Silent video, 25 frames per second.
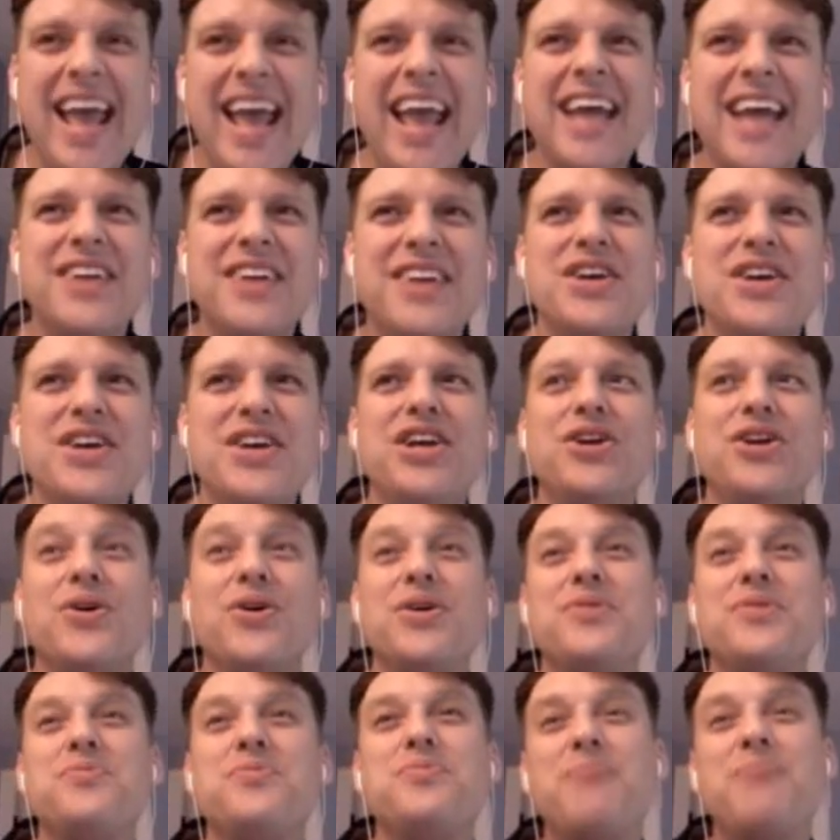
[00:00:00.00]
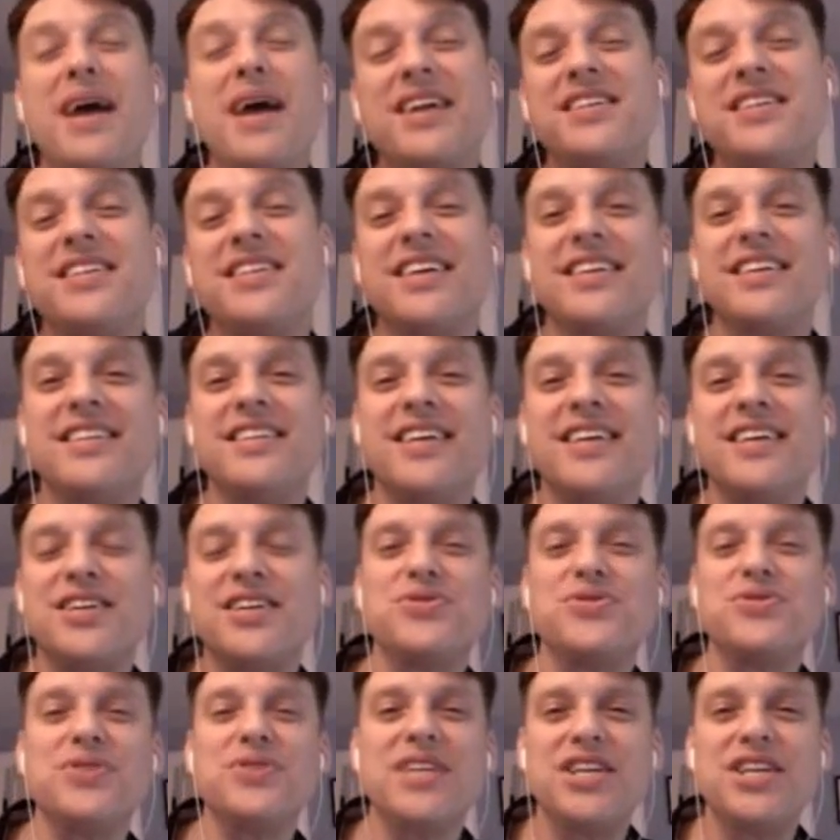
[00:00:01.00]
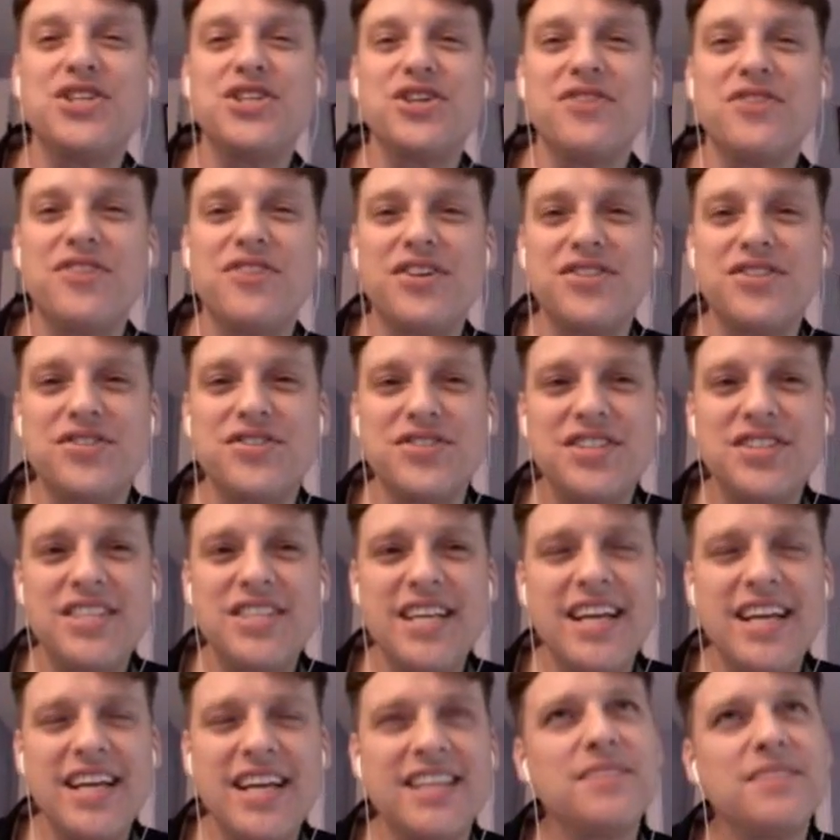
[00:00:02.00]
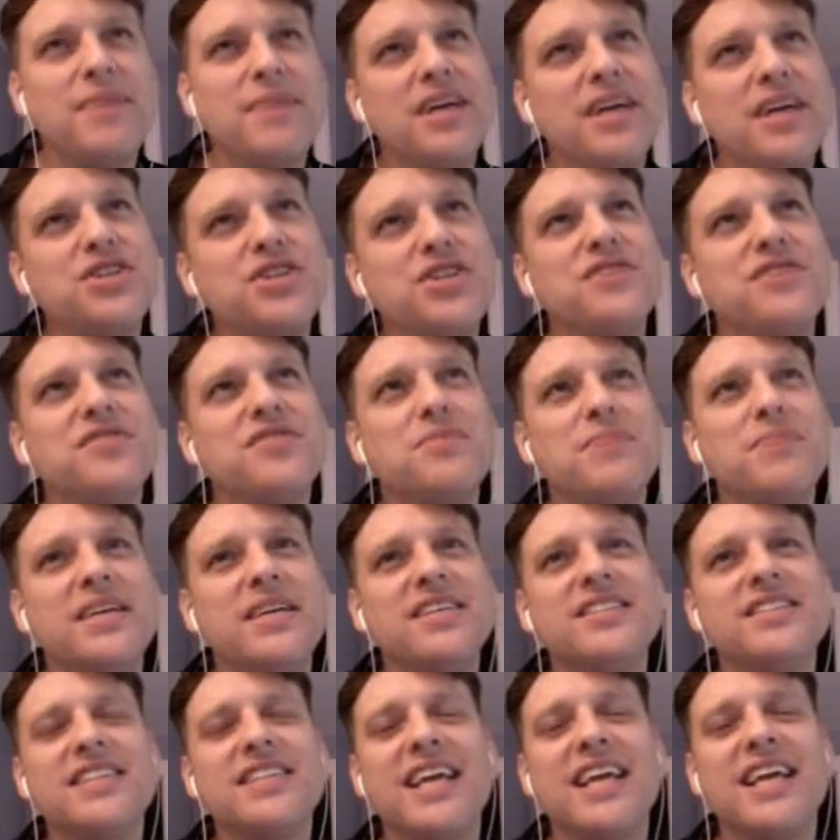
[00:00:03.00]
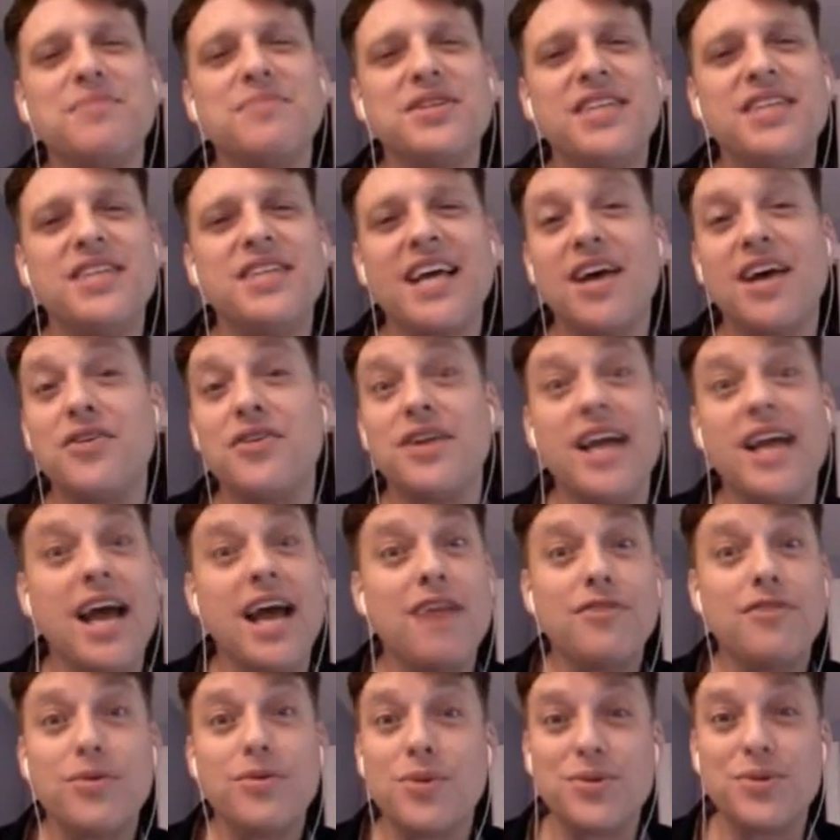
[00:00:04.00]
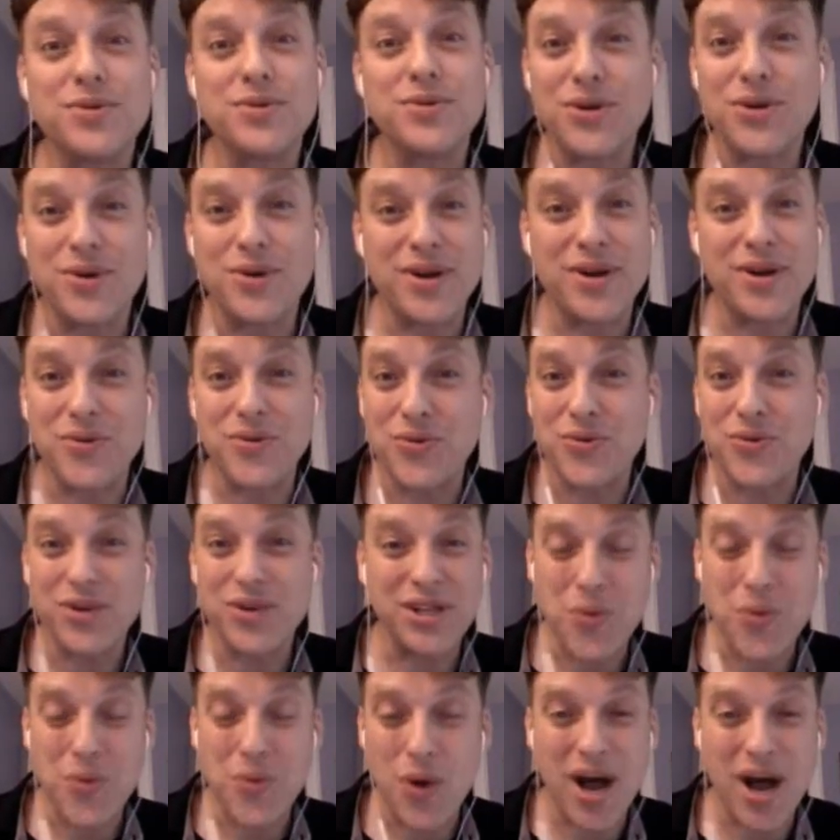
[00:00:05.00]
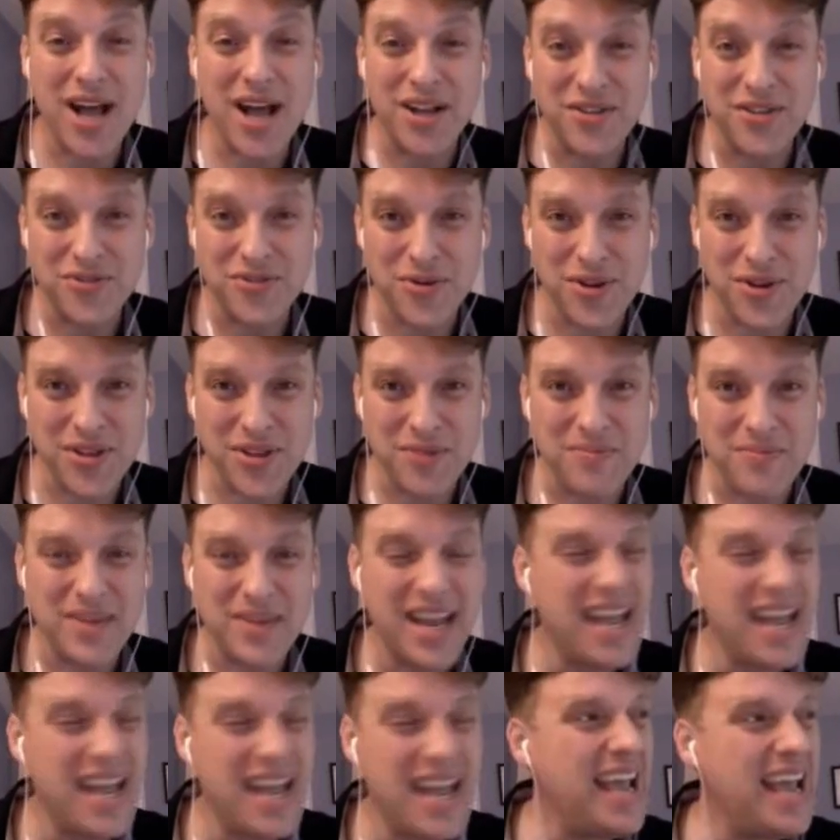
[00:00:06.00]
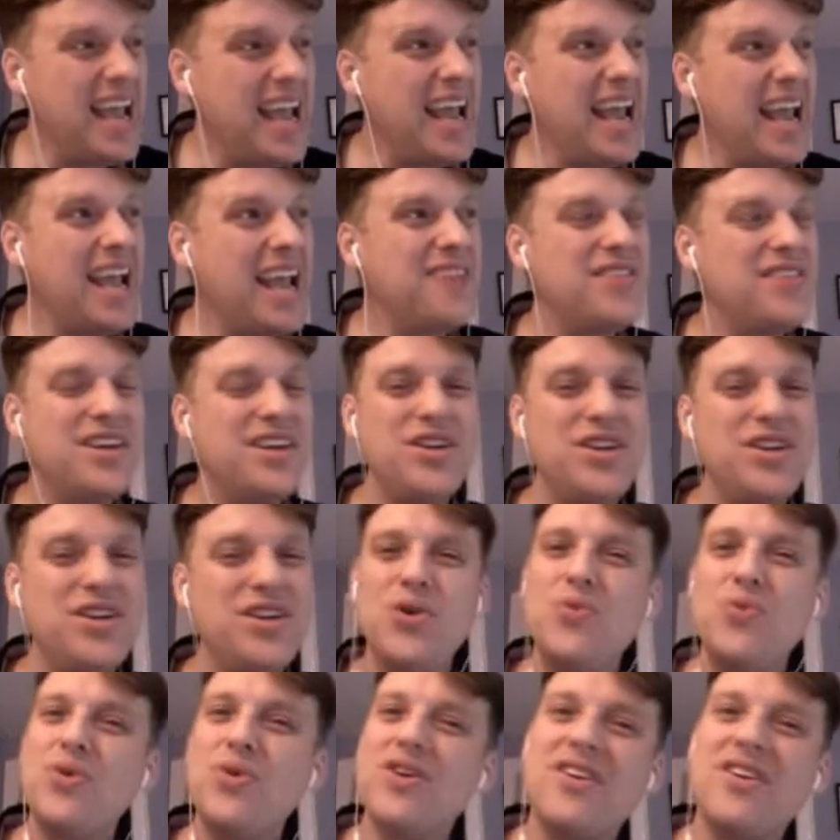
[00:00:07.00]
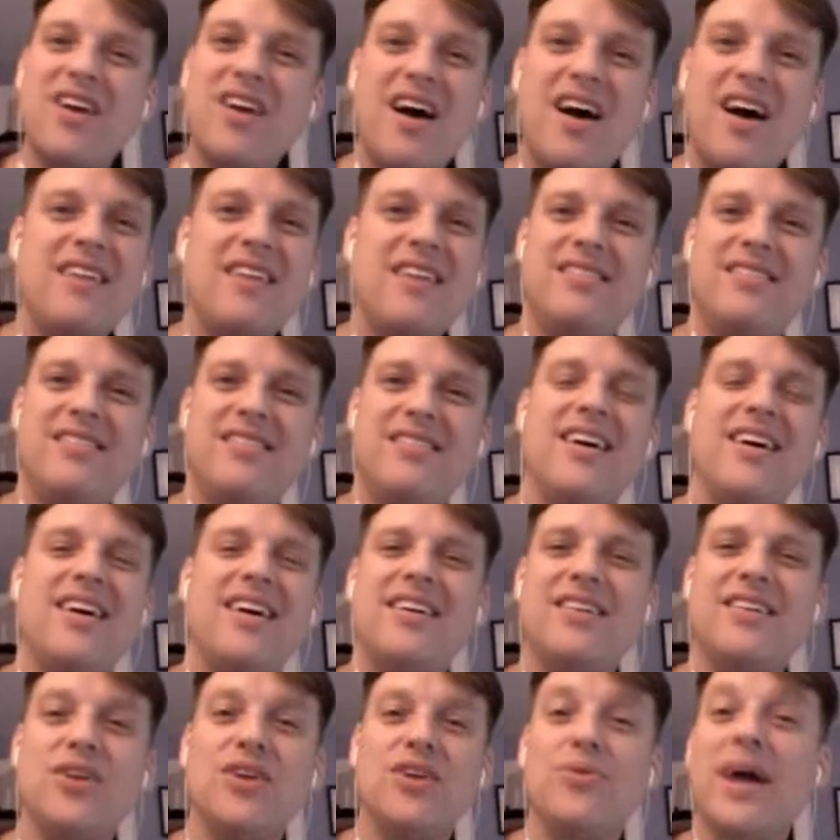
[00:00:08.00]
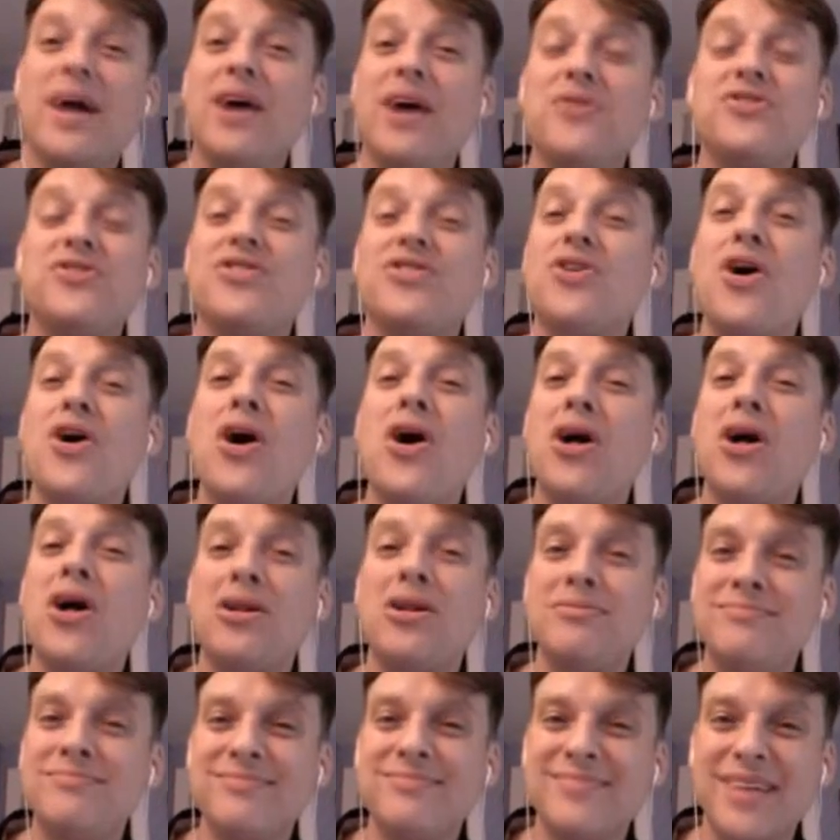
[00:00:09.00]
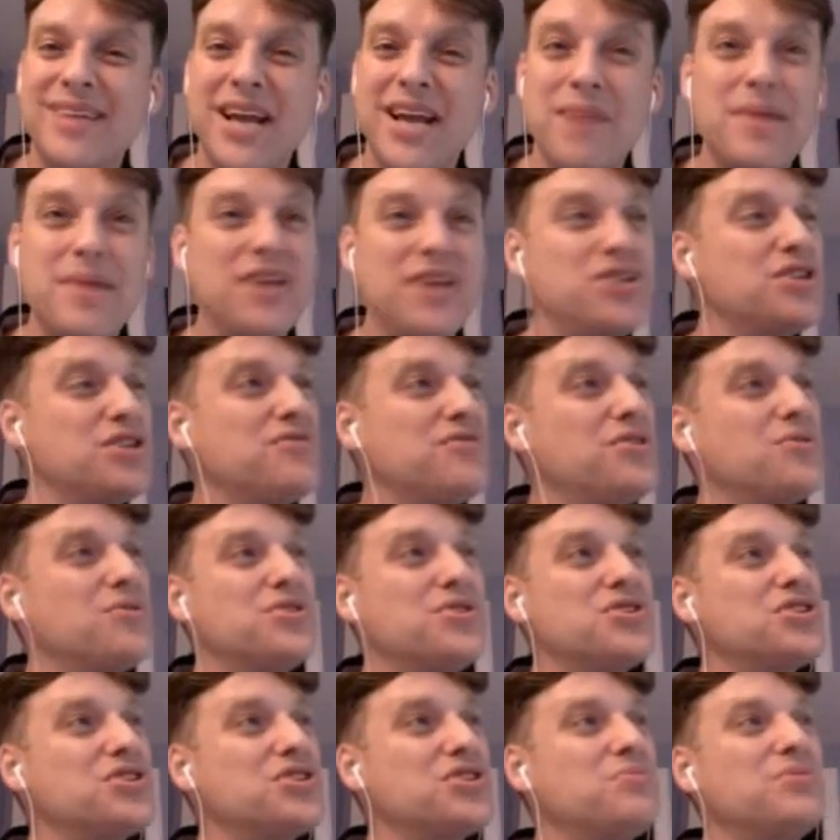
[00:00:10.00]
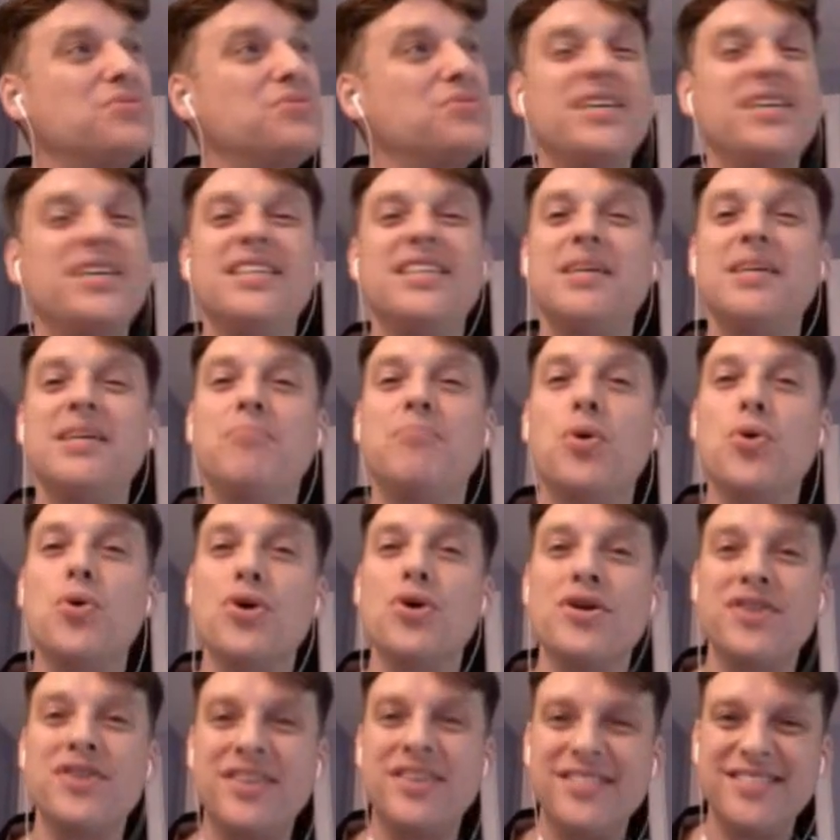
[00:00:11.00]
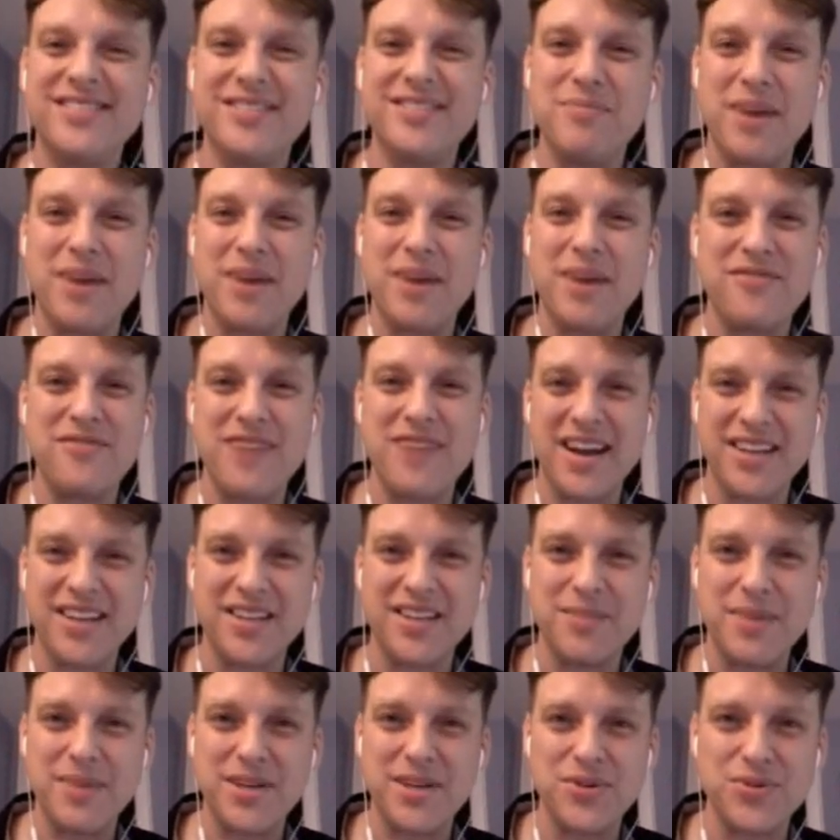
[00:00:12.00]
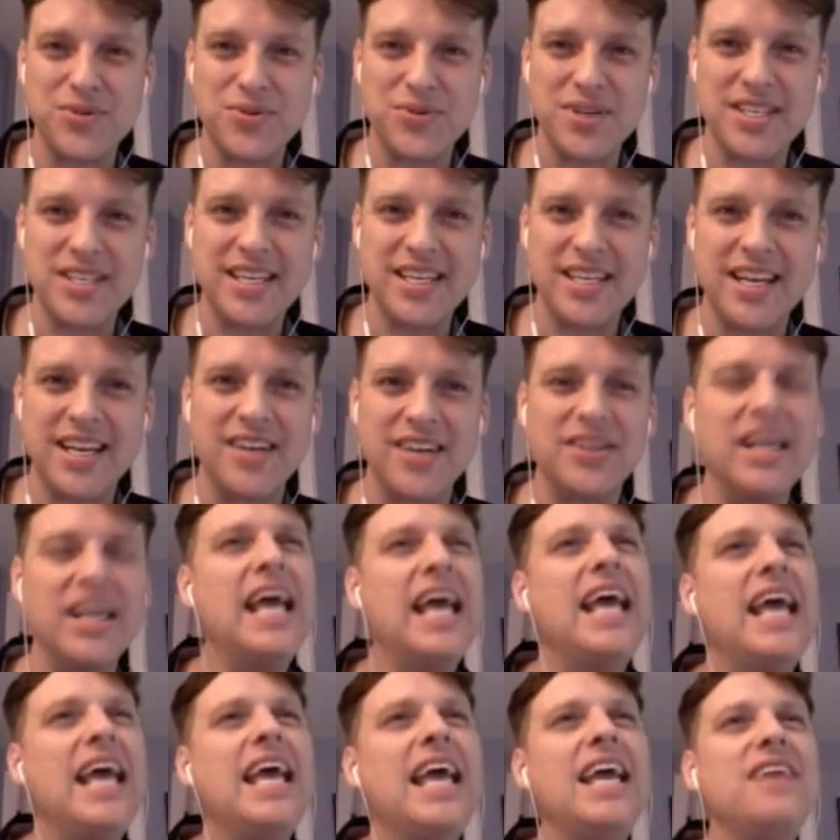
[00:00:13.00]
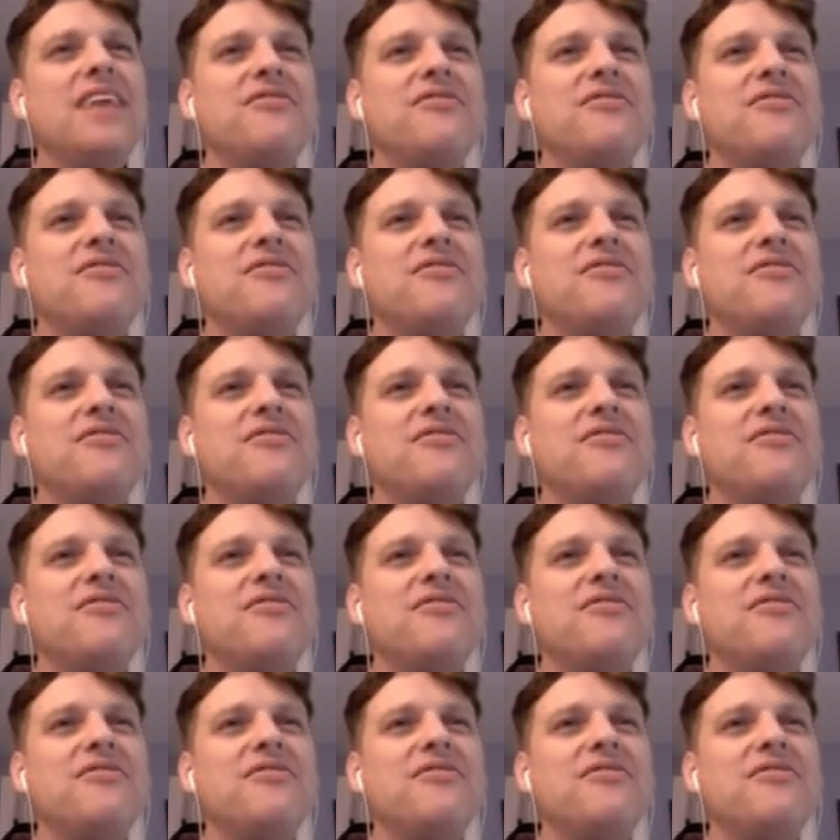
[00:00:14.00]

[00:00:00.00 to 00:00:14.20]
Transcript: and you know back to the contextual nature of altered states. Imagine if the Beatles came to town and everyone was going really wild for them, and then you were not uh, aroused at all. Okay, imagine if you were just completely bored by the fact that the Beatles were in town. If